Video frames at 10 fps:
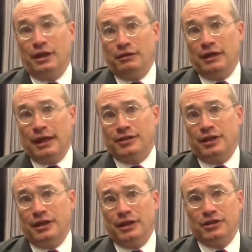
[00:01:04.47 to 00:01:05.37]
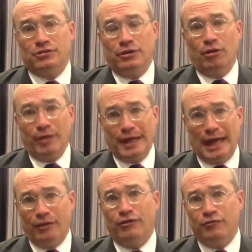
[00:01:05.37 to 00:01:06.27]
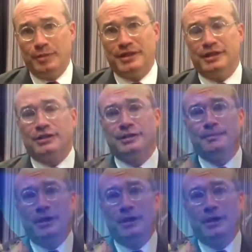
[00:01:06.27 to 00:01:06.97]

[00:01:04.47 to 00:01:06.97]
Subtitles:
and exiting the industry, going out of business.